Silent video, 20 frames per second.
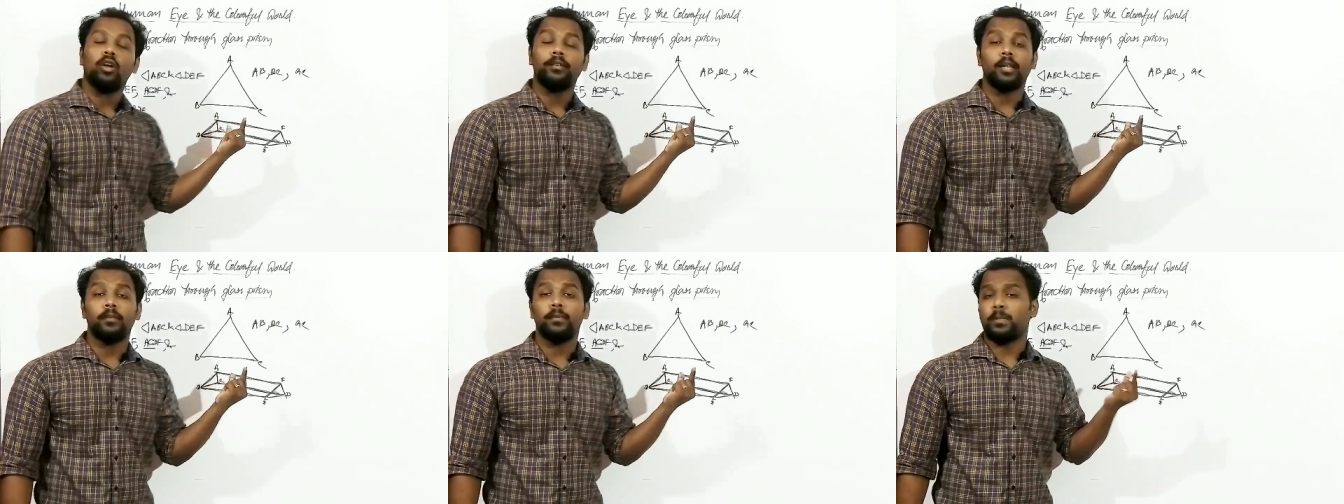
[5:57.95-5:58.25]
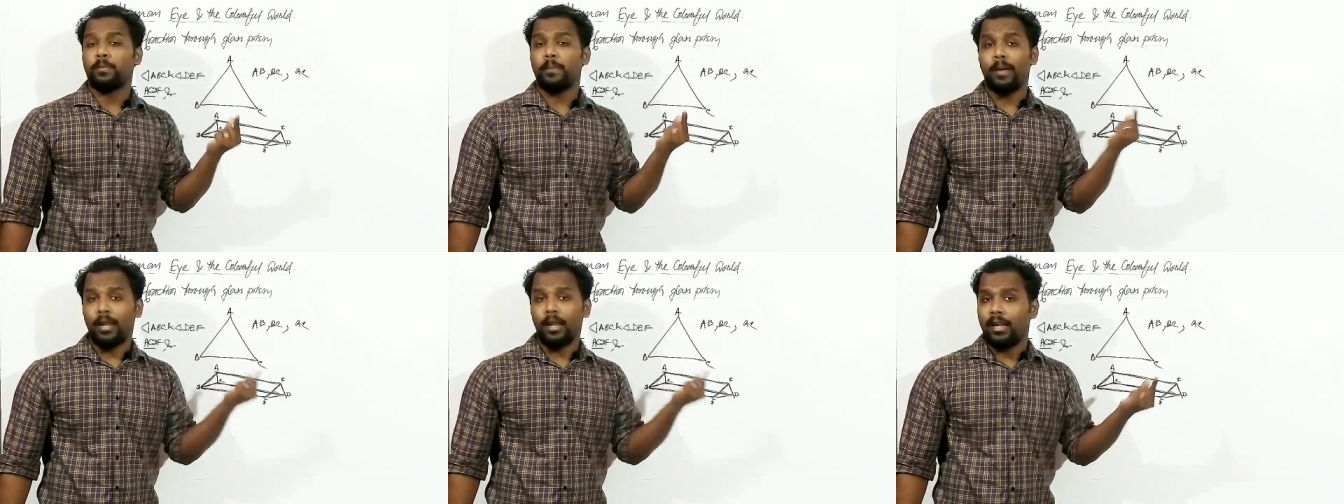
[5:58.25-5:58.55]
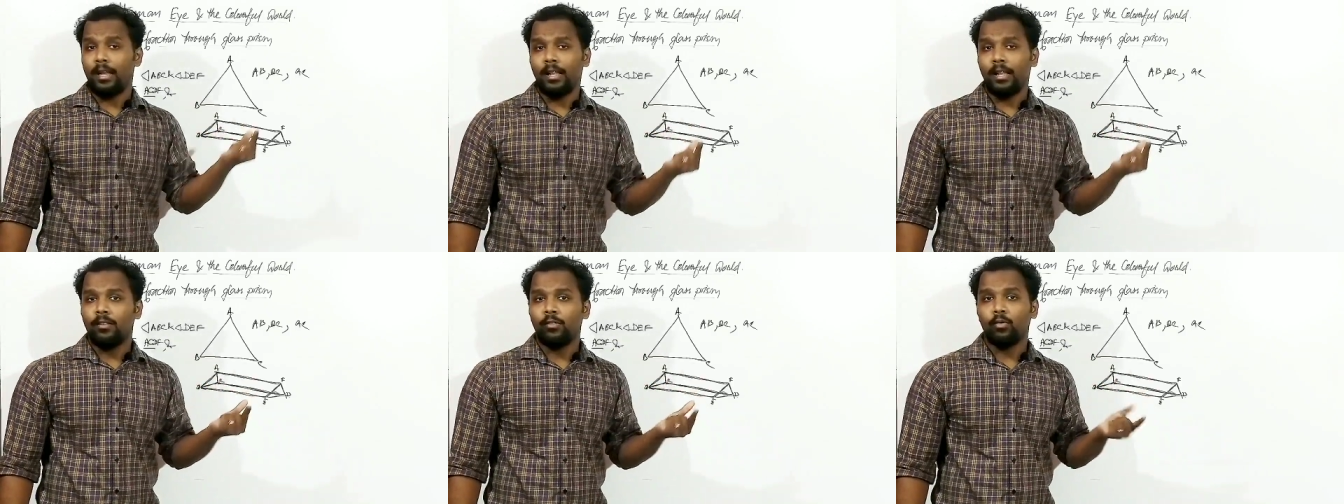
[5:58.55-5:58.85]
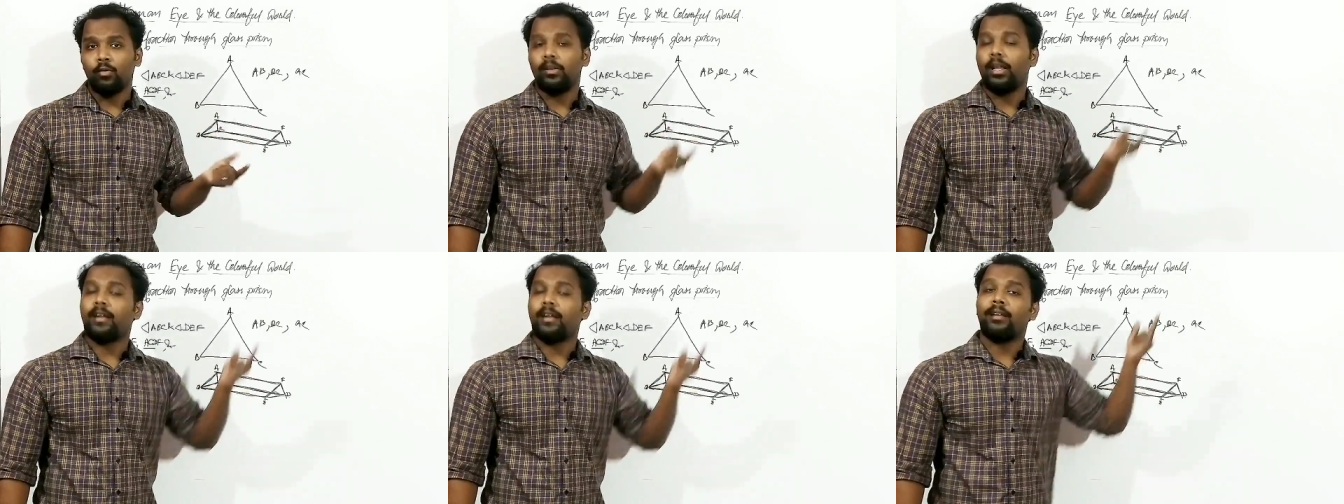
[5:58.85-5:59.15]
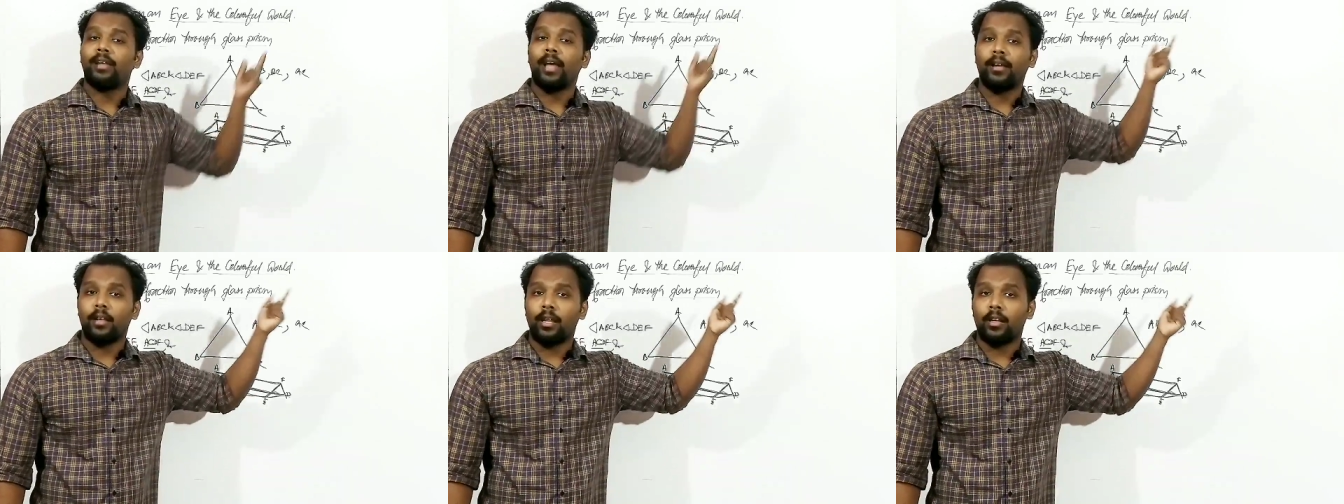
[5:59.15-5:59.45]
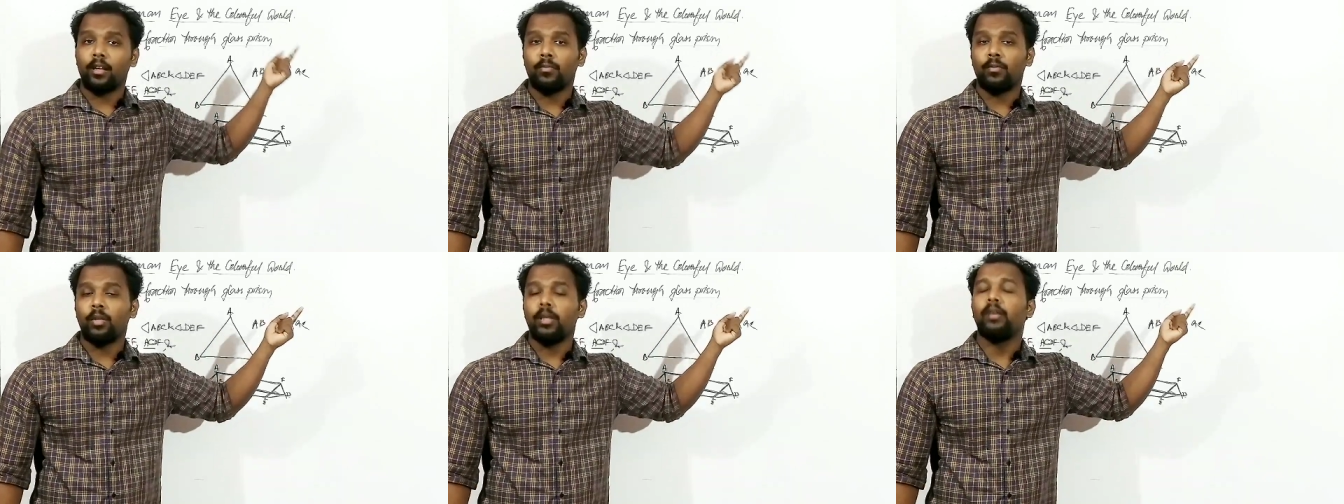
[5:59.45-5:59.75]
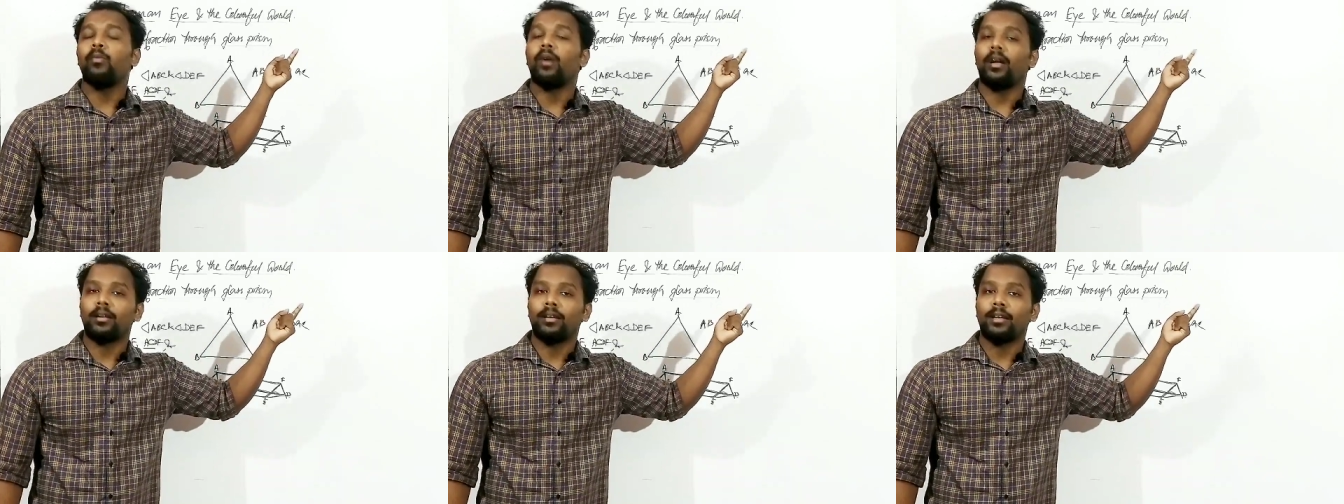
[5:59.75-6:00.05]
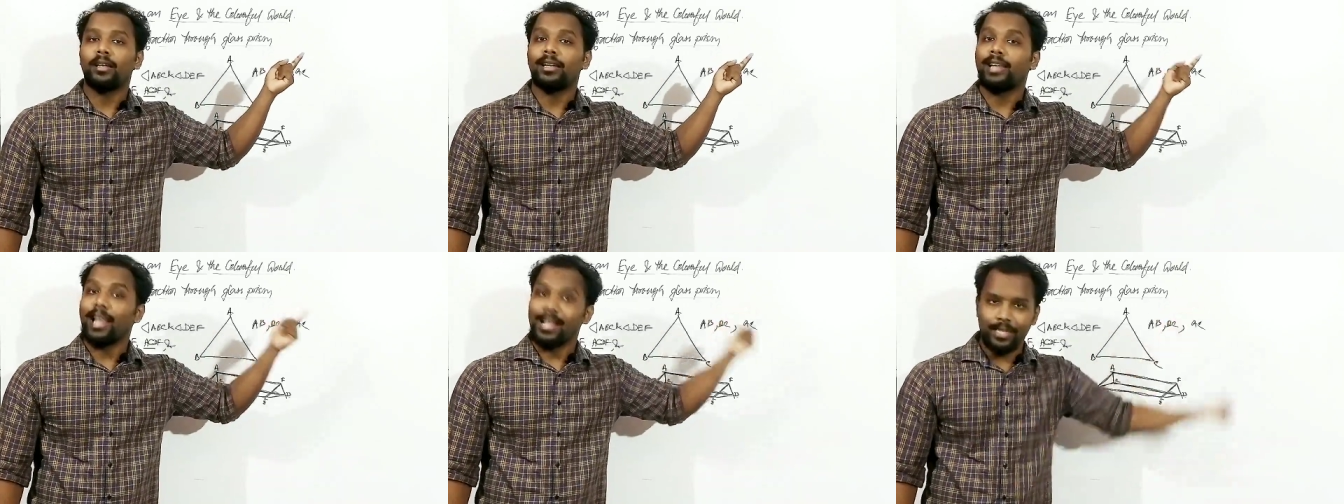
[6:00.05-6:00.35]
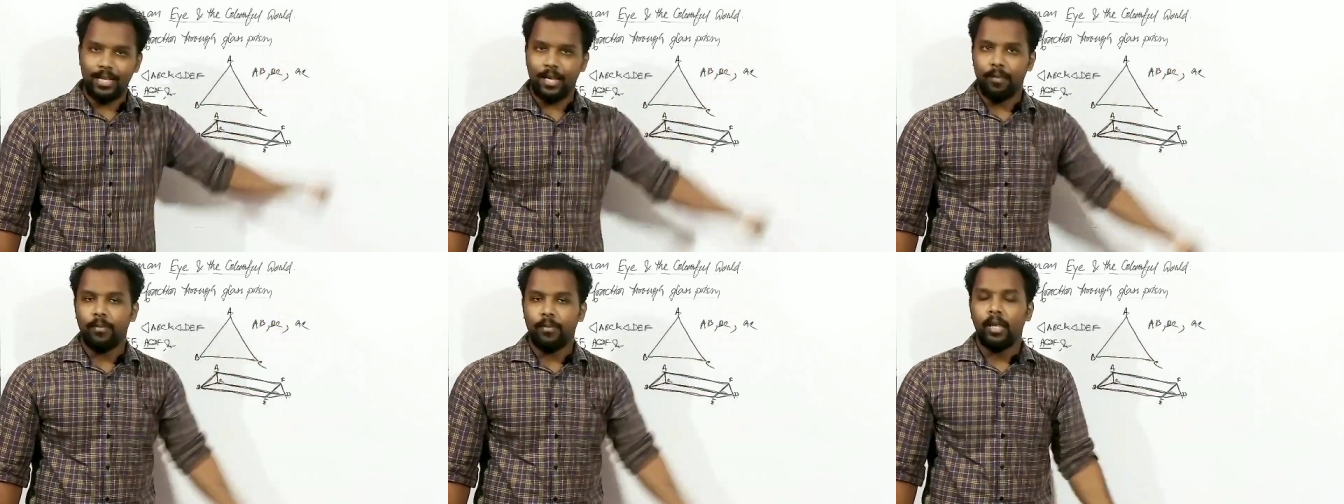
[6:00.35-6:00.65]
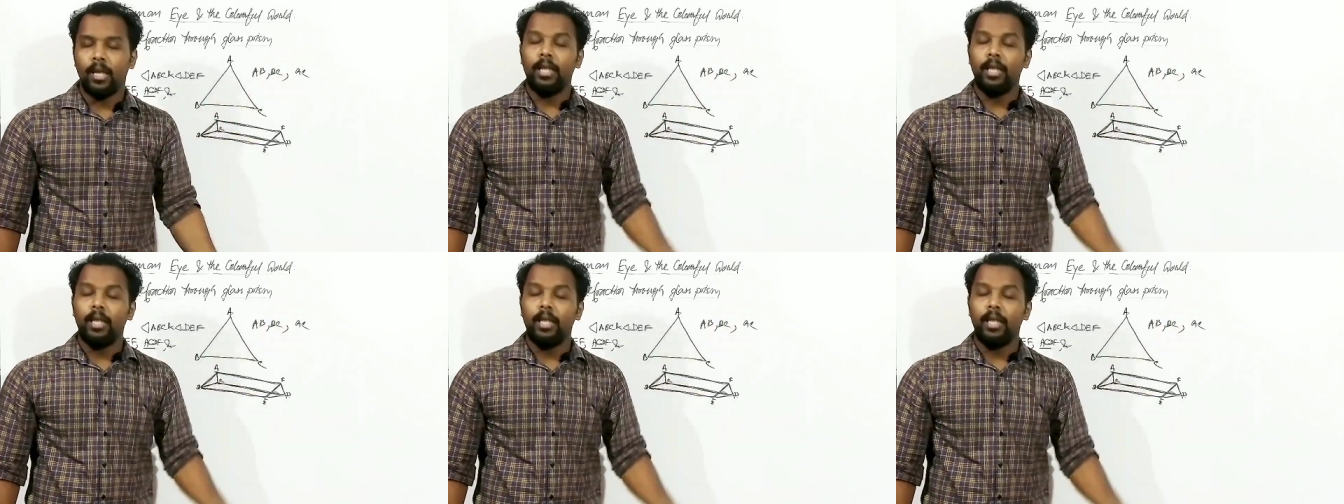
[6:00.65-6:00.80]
that much parallel to that like that of the what? Glass slab.